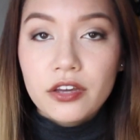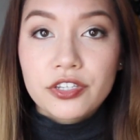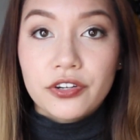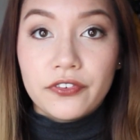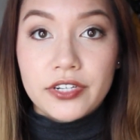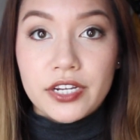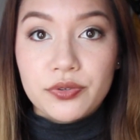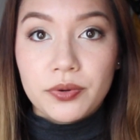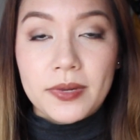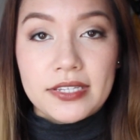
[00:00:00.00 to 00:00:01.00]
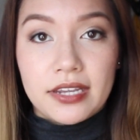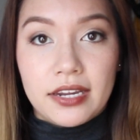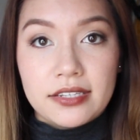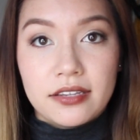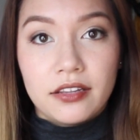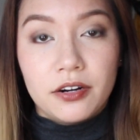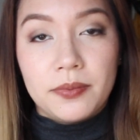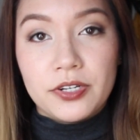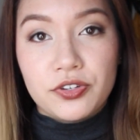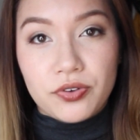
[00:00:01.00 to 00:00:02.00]
So for days where my skin is a little
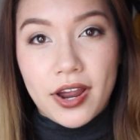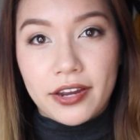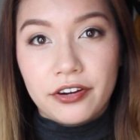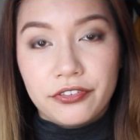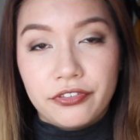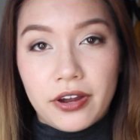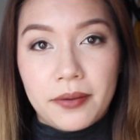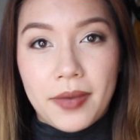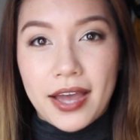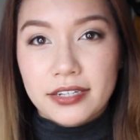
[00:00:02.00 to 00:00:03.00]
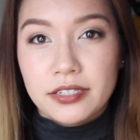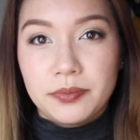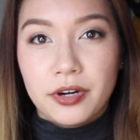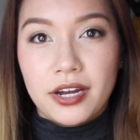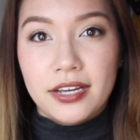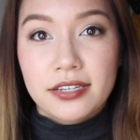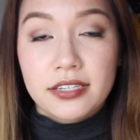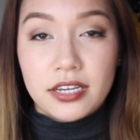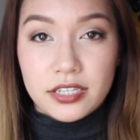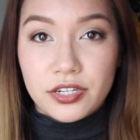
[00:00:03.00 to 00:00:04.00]
bit drier from acne products,
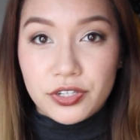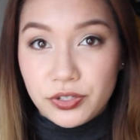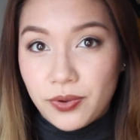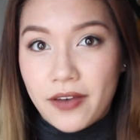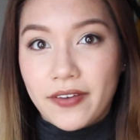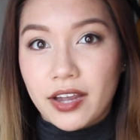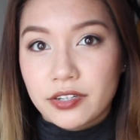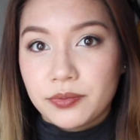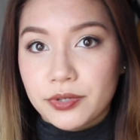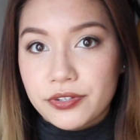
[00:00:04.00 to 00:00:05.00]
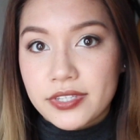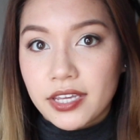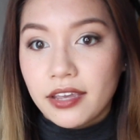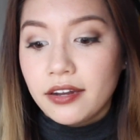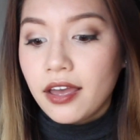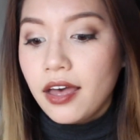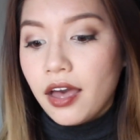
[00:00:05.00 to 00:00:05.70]
because I do have acne prone skin,